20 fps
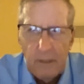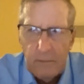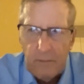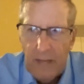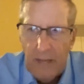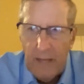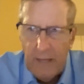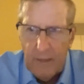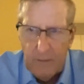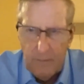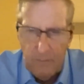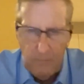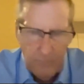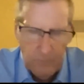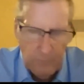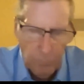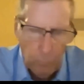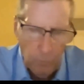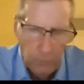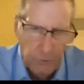that
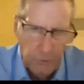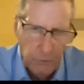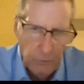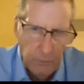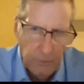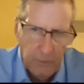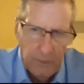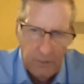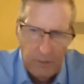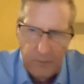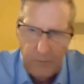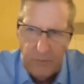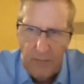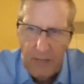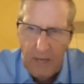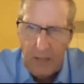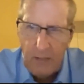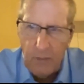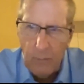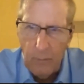what you eat is
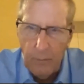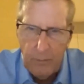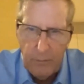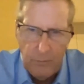not going